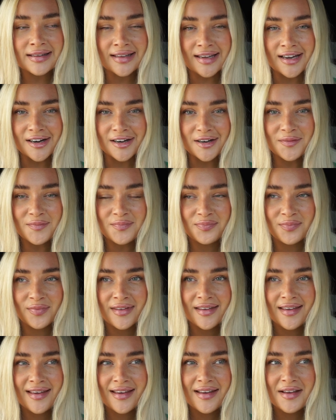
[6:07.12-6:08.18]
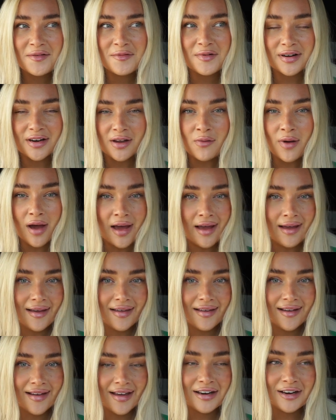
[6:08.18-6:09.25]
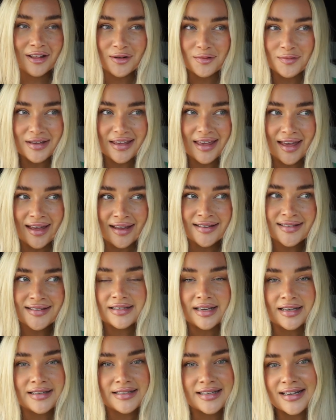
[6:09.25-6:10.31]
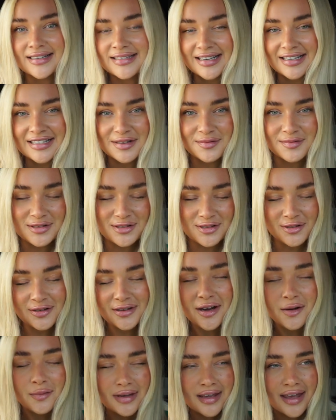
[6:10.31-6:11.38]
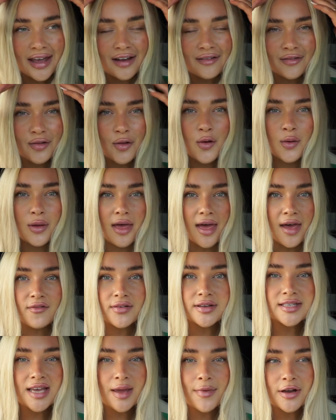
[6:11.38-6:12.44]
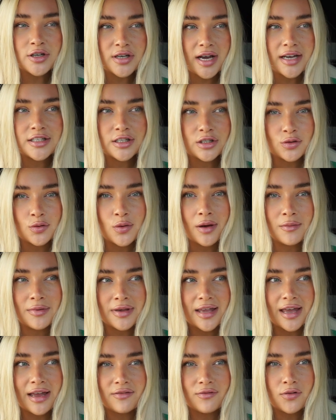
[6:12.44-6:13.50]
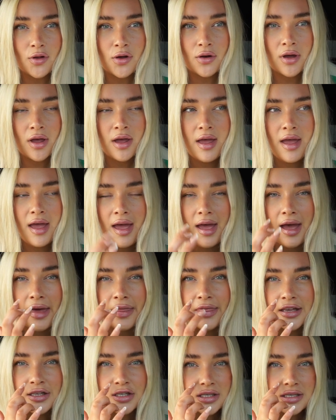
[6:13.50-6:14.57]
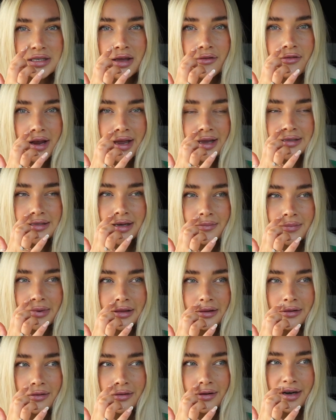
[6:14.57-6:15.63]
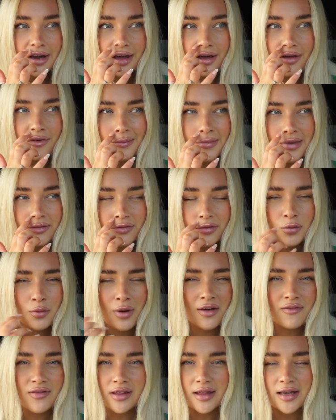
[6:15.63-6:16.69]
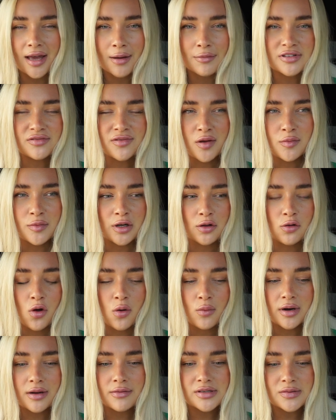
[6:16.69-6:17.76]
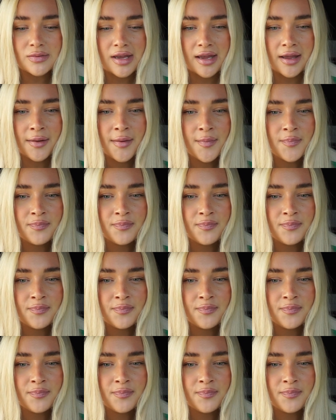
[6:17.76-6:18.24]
later. We're now at another weekend since I said I was doing a weekend vlog. Every time I try to do a weekend vlog, they just never end up being long enough. Even though I felt like I was filming a lot when I was away,